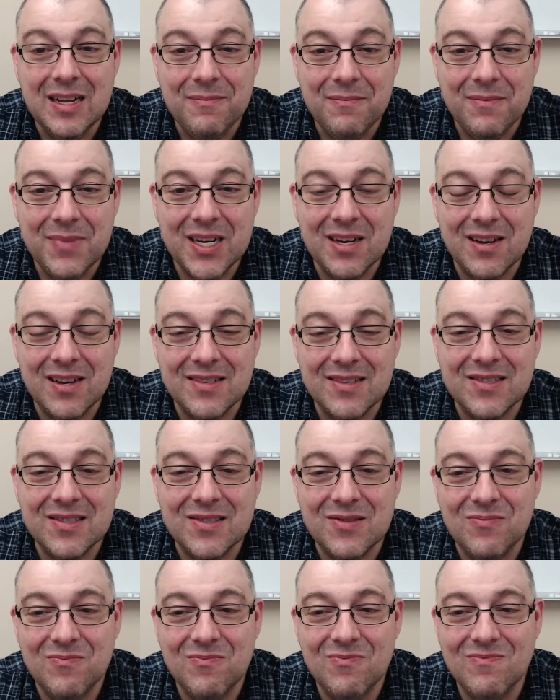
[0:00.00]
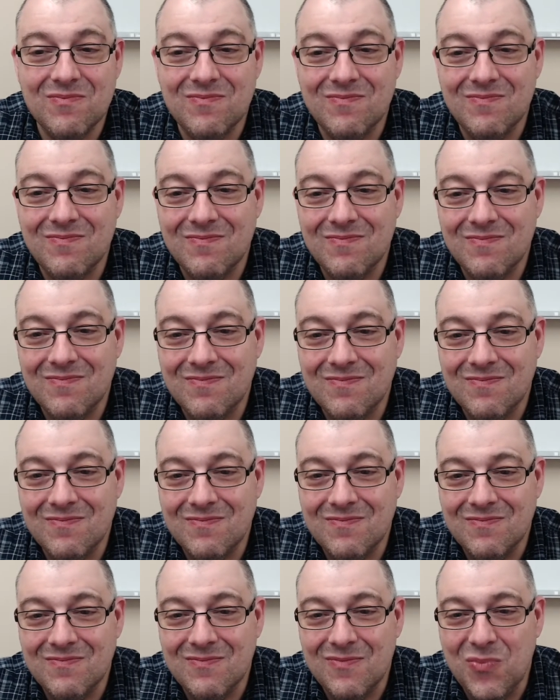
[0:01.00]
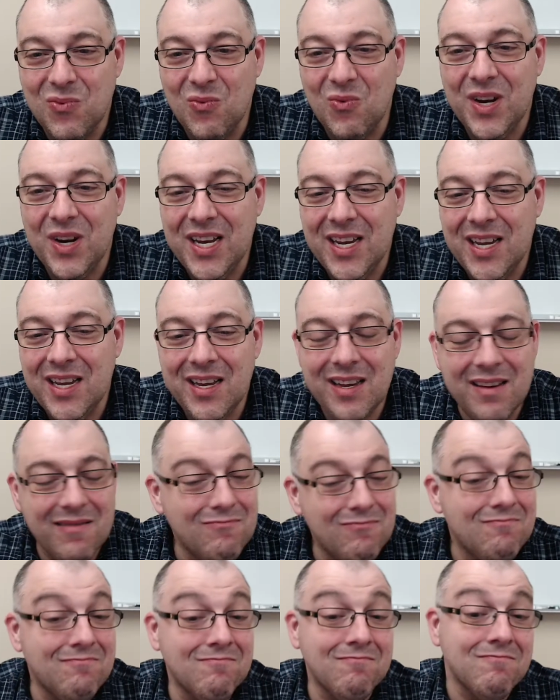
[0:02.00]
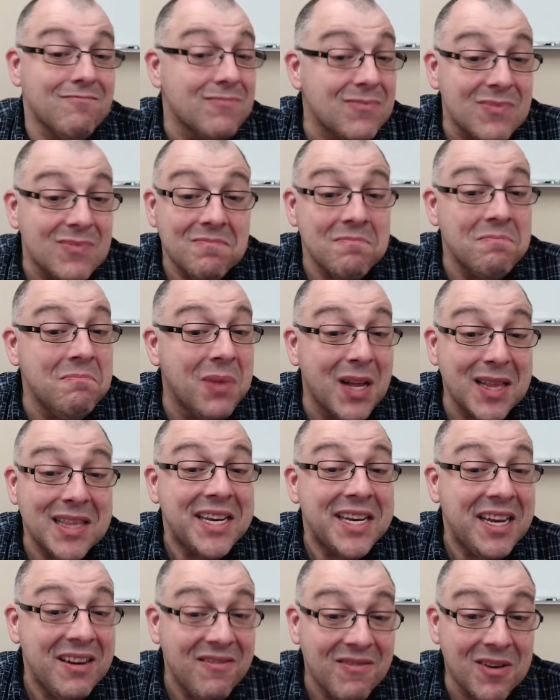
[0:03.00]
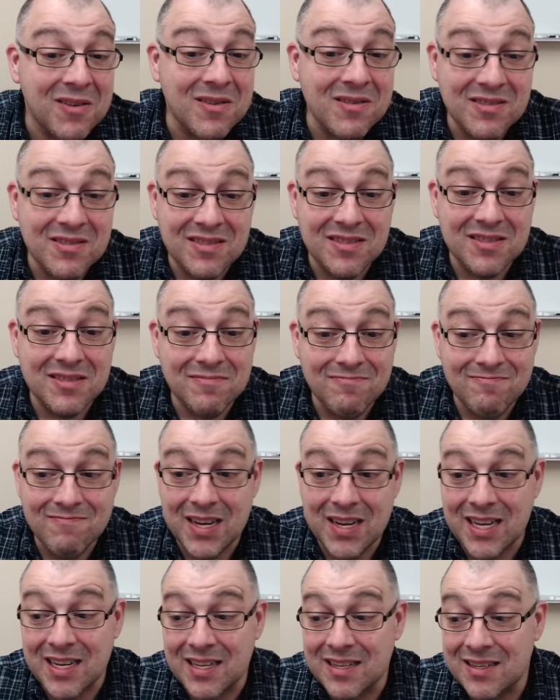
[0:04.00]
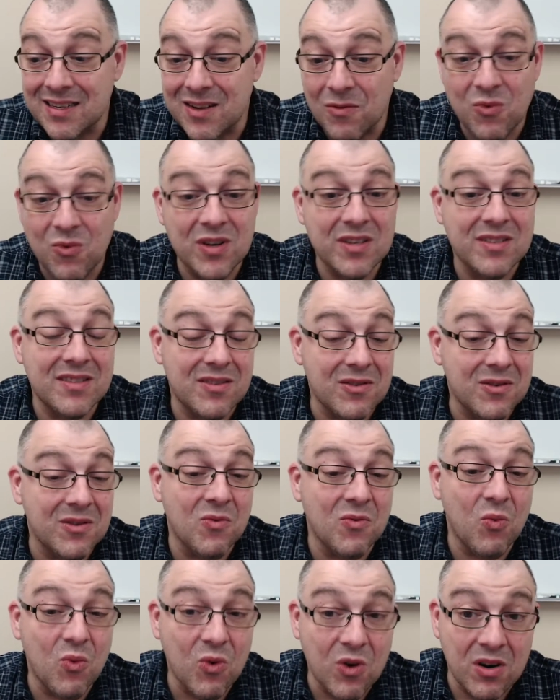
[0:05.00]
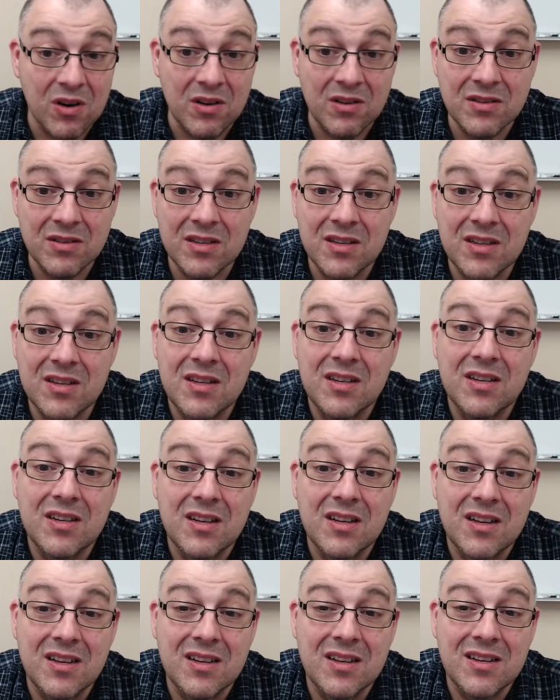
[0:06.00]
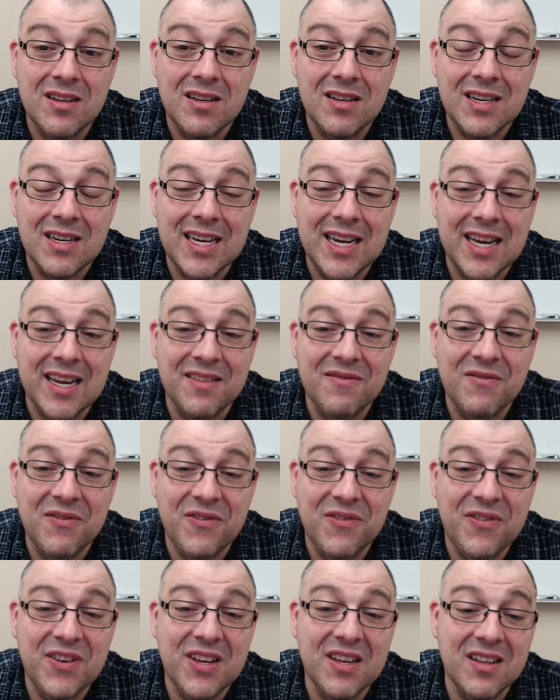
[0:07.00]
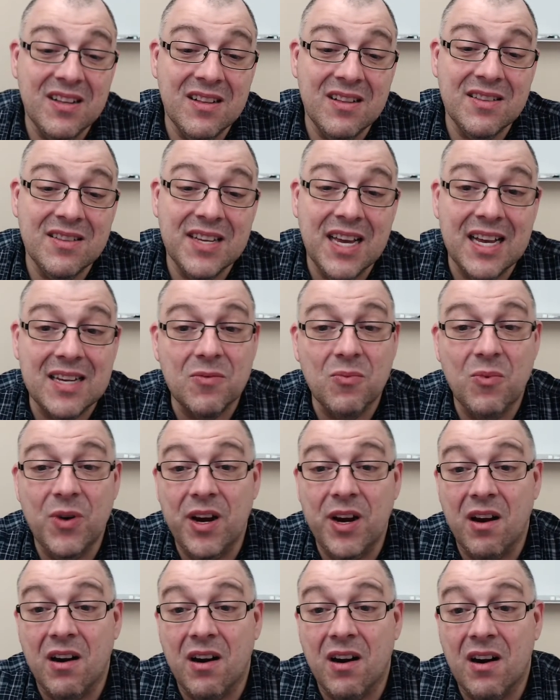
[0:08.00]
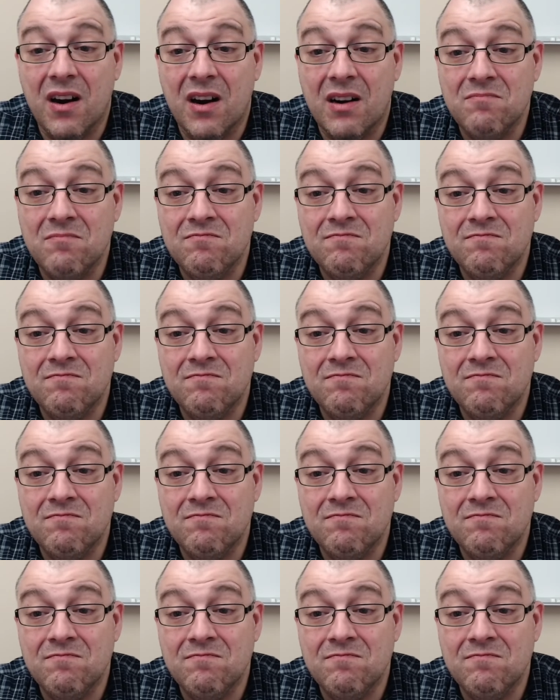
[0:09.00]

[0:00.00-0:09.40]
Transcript: Because we believers in the Western world can feel that we are